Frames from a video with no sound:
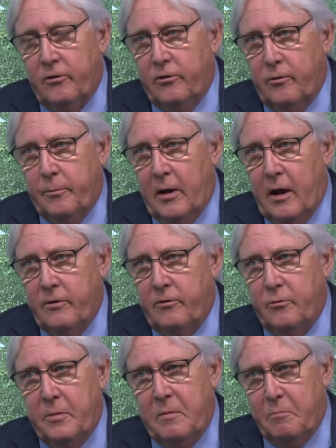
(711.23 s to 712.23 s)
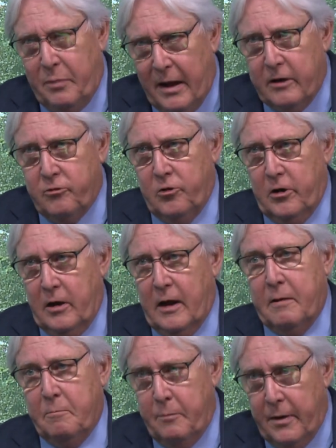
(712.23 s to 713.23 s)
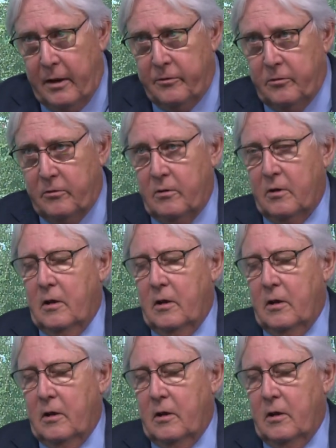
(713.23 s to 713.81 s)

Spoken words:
to supplies has been patchy at best,